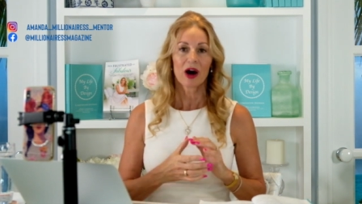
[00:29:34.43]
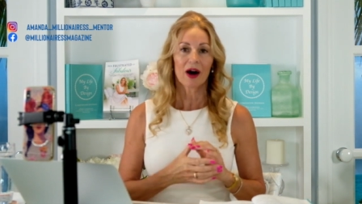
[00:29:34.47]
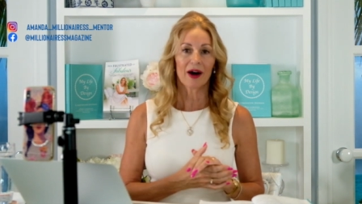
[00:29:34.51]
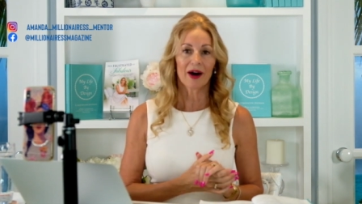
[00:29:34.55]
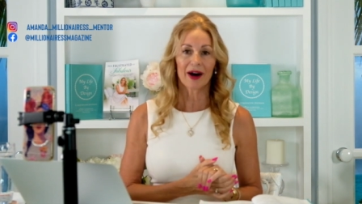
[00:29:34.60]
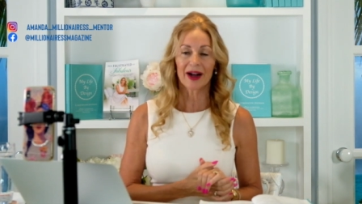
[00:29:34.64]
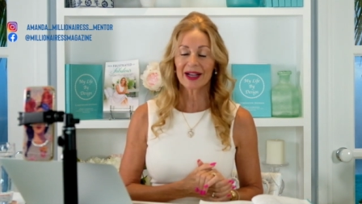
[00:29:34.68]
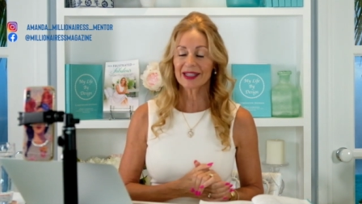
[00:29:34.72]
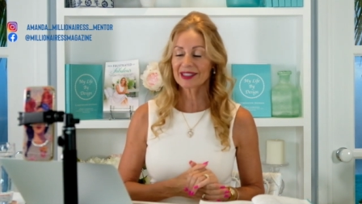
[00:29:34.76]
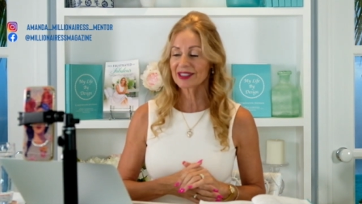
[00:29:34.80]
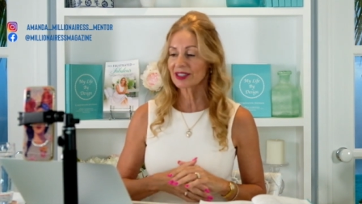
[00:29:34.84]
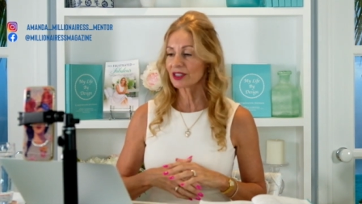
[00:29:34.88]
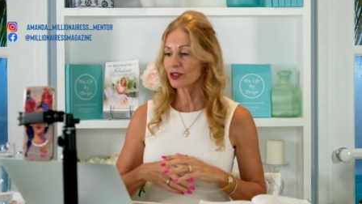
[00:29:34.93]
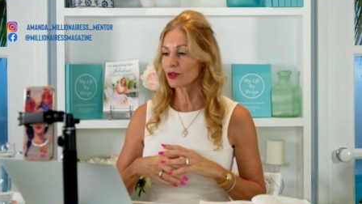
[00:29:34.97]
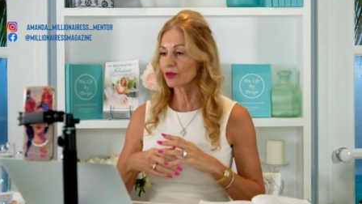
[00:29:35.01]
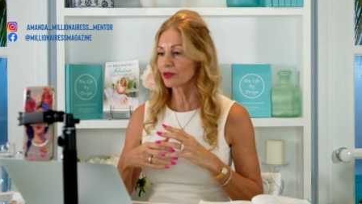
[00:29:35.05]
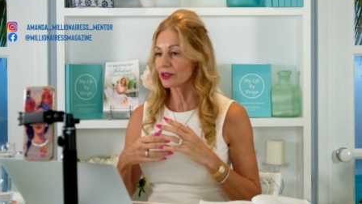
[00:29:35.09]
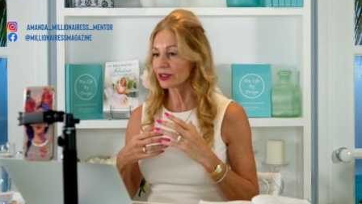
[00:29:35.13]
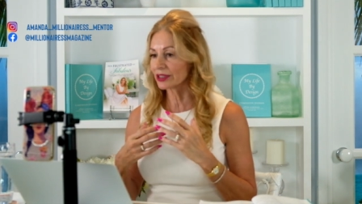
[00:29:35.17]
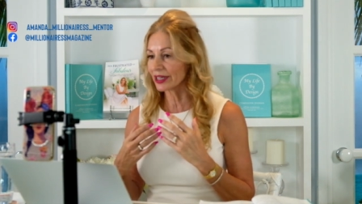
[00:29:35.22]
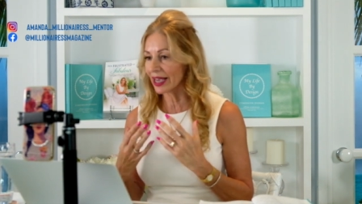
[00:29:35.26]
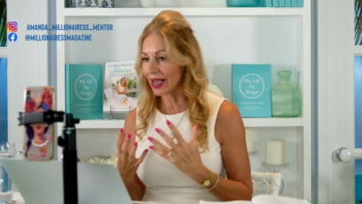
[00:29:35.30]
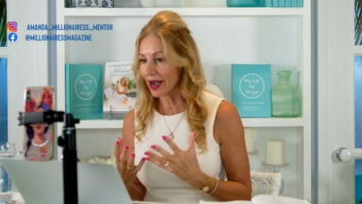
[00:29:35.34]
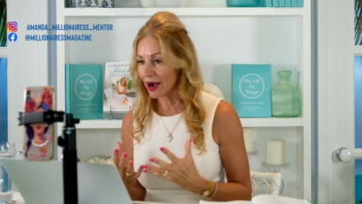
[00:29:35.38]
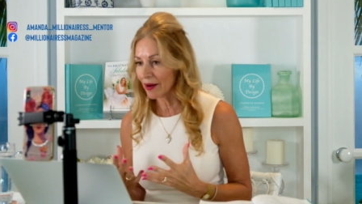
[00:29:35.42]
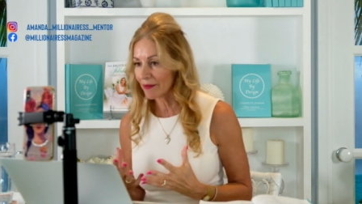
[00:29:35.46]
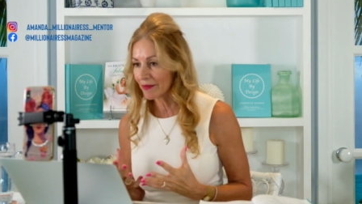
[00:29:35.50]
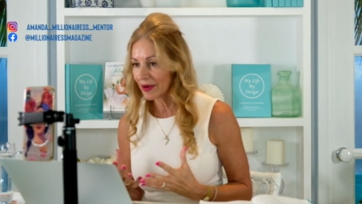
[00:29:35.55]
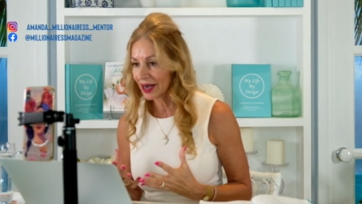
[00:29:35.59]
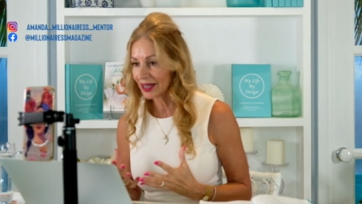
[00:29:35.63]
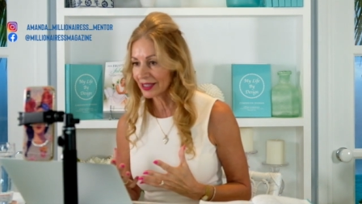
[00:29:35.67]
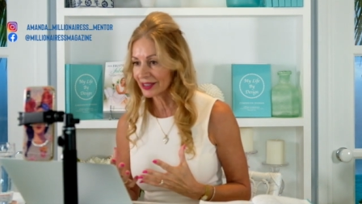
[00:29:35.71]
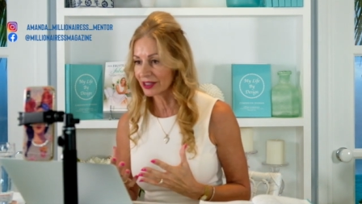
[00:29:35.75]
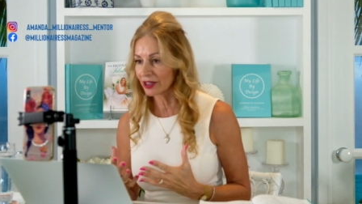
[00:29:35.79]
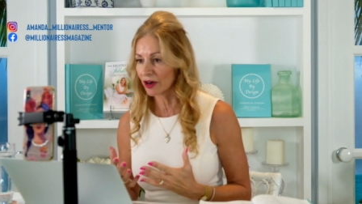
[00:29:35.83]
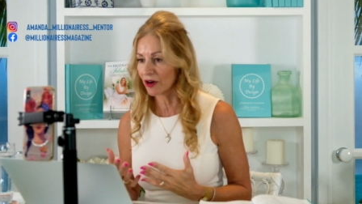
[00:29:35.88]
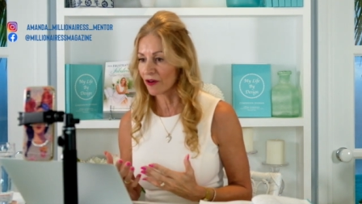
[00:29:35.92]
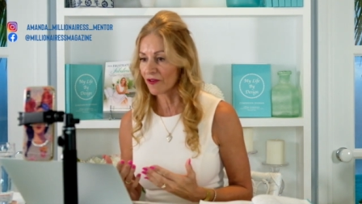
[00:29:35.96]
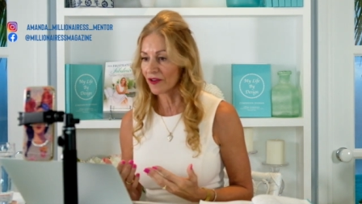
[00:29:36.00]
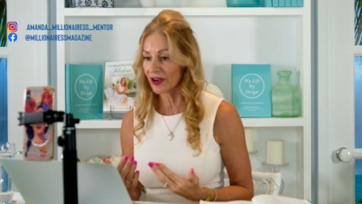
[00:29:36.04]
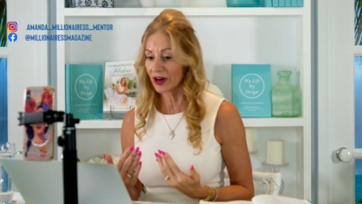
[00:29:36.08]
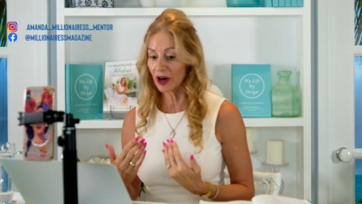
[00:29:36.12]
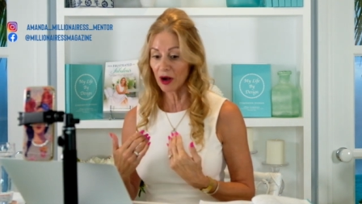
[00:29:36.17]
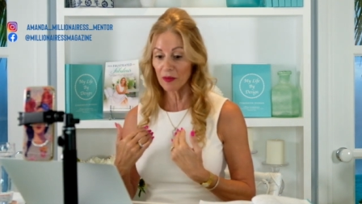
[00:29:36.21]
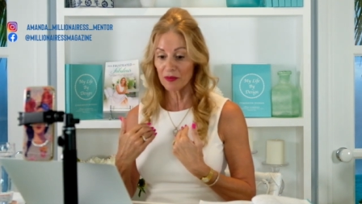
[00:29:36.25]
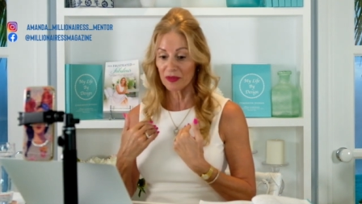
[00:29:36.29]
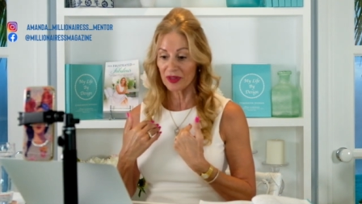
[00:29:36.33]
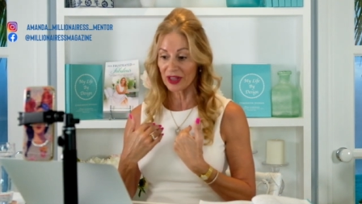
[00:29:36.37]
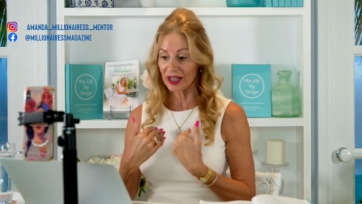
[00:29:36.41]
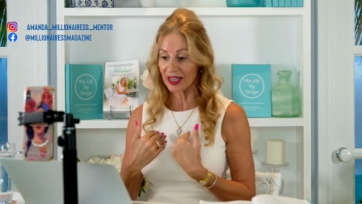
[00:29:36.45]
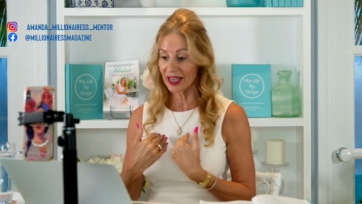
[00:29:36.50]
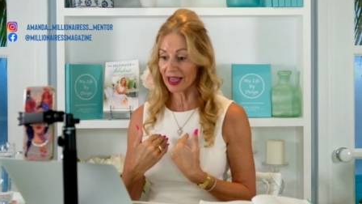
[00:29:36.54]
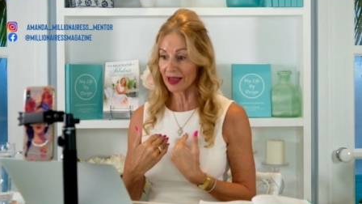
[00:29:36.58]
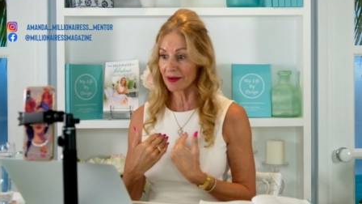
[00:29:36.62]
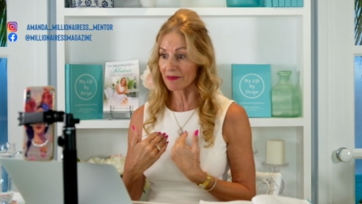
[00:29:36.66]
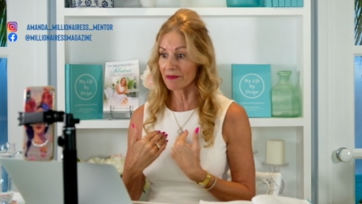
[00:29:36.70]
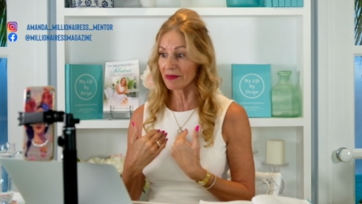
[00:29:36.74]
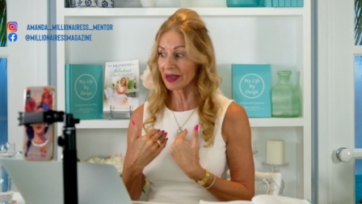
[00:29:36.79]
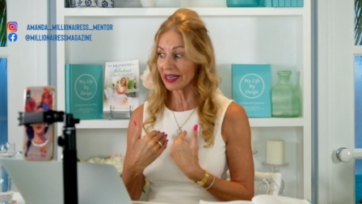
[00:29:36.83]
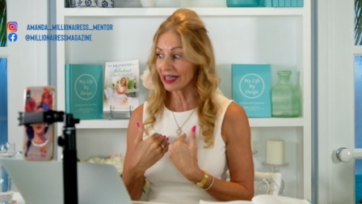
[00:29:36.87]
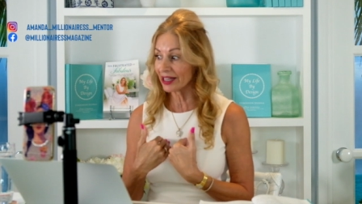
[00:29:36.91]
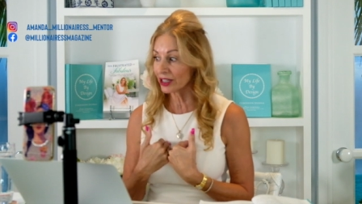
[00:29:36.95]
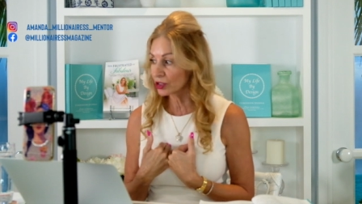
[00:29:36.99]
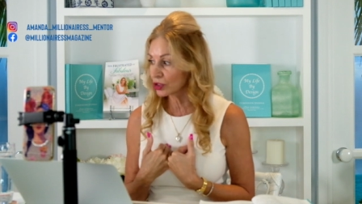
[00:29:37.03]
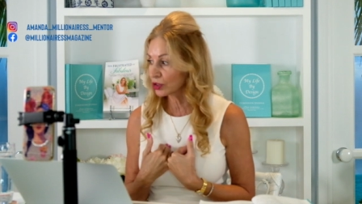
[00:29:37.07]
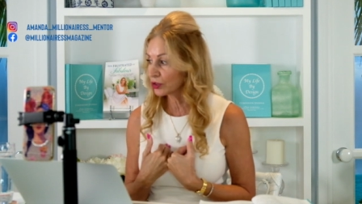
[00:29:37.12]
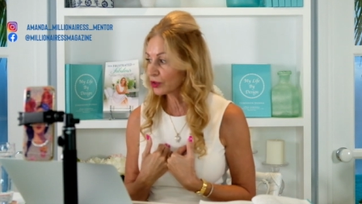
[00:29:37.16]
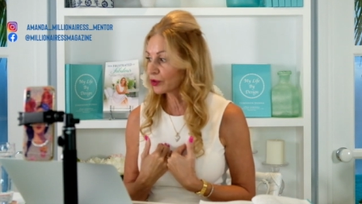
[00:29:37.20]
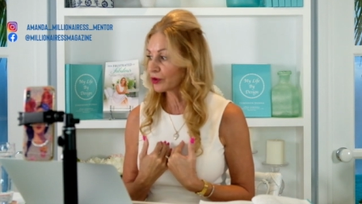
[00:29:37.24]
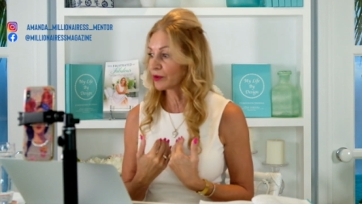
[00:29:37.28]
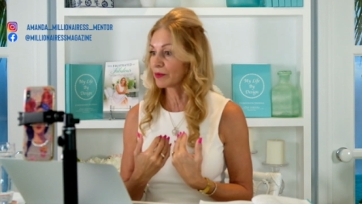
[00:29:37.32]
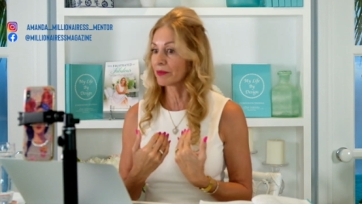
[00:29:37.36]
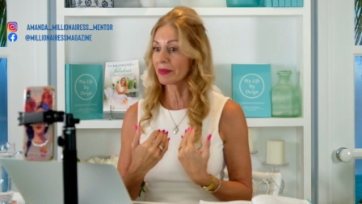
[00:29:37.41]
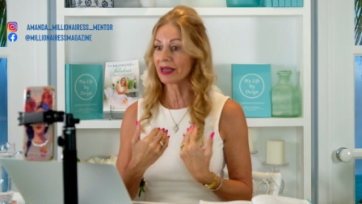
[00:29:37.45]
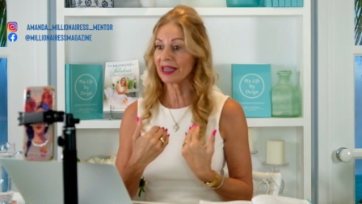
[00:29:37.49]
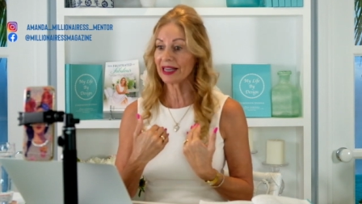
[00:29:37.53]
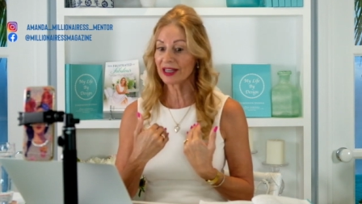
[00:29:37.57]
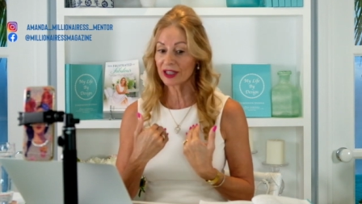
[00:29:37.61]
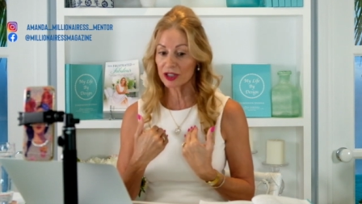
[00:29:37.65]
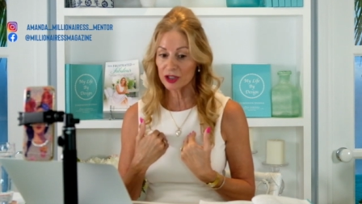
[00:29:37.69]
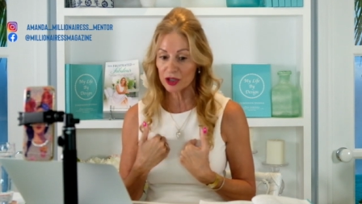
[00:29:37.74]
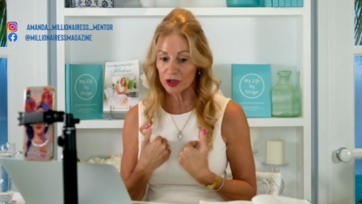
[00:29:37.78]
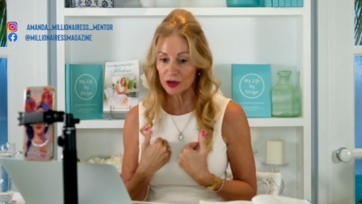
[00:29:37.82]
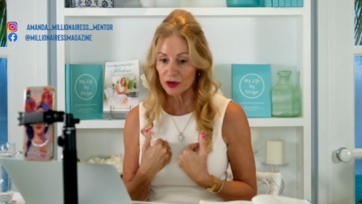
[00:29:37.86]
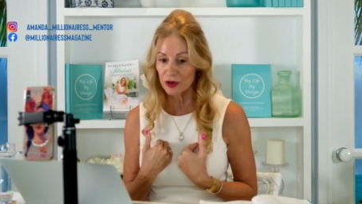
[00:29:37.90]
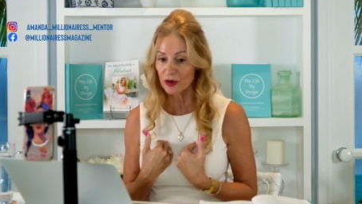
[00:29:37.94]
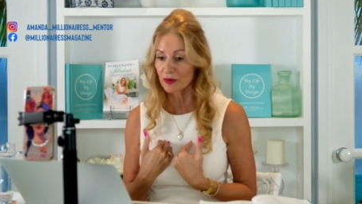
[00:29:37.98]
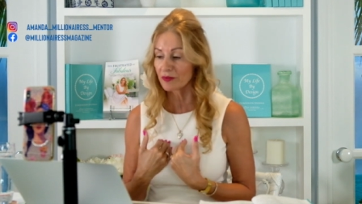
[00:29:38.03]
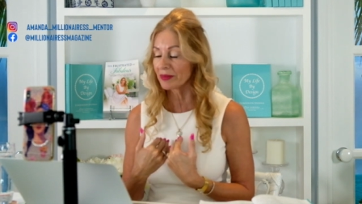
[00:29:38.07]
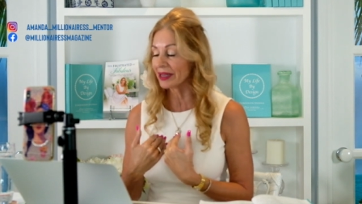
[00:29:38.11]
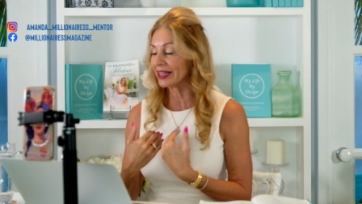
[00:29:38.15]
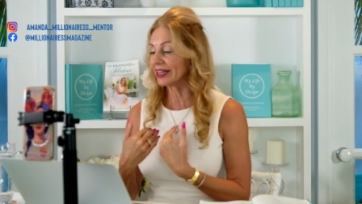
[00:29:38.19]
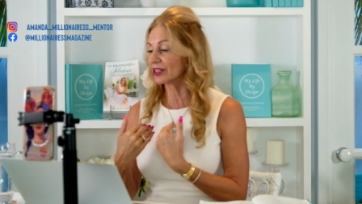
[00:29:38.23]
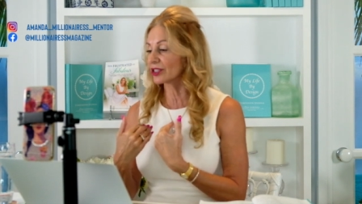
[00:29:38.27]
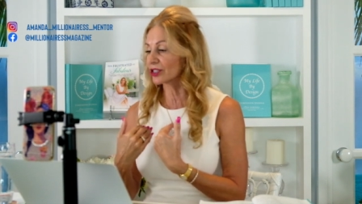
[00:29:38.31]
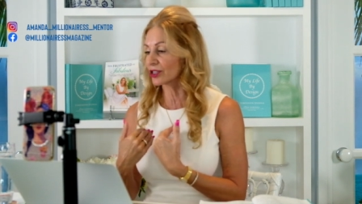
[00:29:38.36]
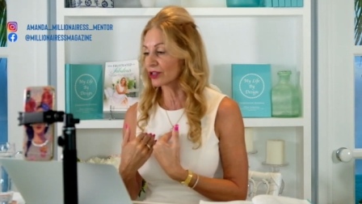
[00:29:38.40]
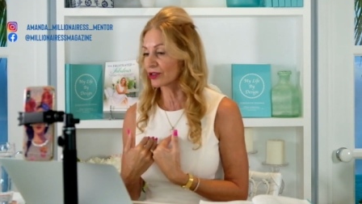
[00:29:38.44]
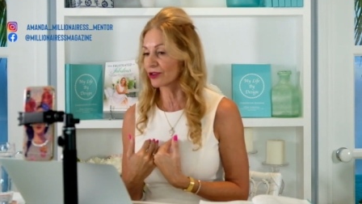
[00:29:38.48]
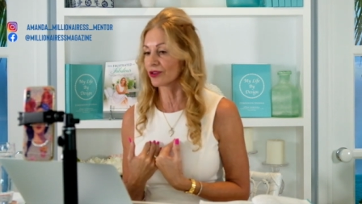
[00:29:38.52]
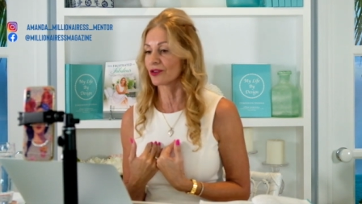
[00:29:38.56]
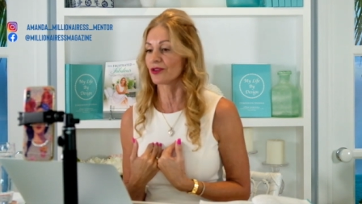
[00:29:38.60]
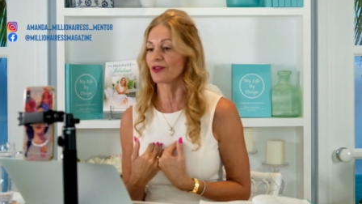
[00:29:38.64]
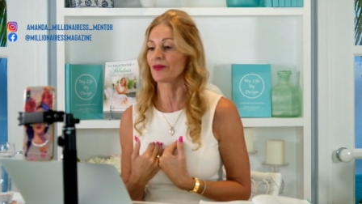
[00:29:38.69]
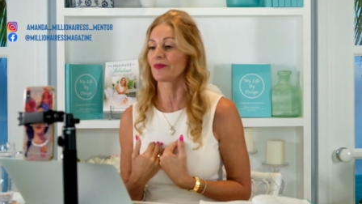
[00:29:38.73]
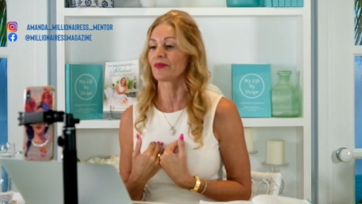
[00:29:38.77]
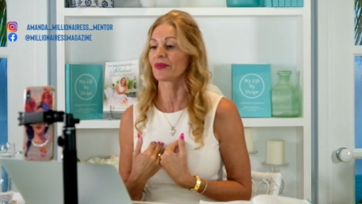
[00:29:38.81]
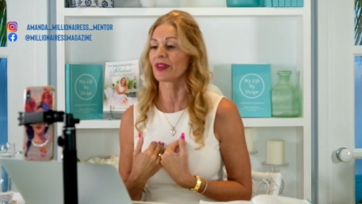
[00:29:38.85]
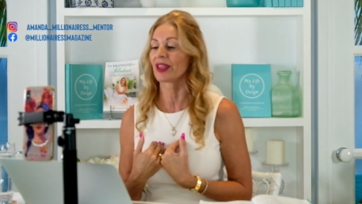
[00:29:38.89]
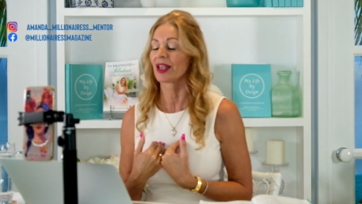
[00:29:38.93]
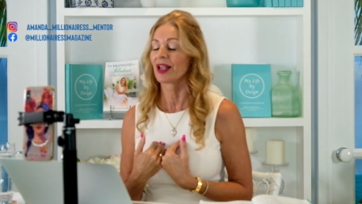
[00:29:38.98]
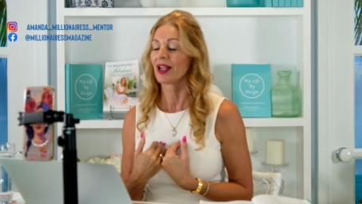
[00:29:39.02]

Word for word: I still doubt myself. And I'm thinking, Me too, me too, me too